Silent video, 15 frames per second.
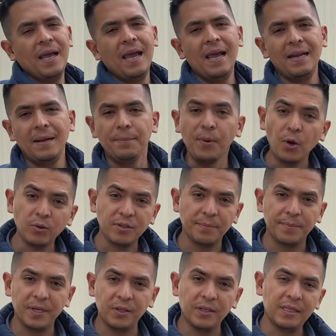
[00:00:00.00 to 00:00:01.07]
and a bolt-up
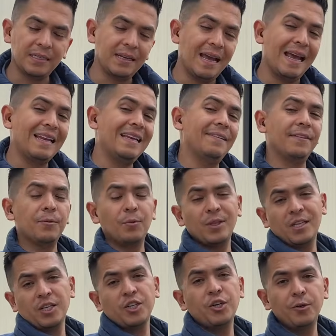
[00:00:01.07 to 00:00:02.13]
building, and even with
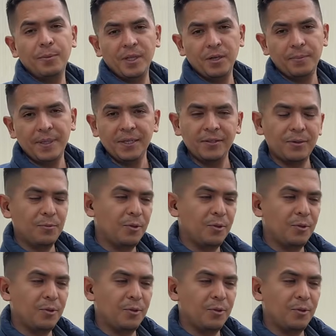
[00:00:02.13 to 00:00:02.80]
a tubular building.